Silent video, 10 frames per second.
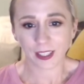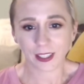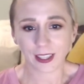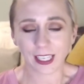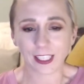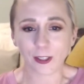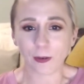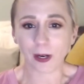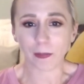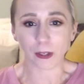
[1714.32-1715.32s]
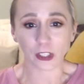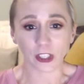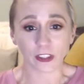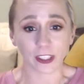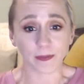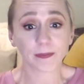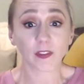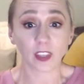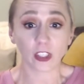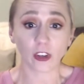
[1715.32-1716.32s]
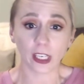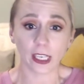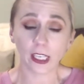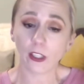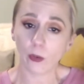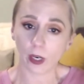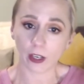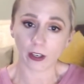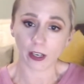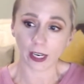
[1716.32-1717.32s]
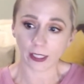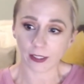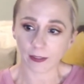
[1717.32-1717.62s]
That I don't want more children. Victoria, you are correct.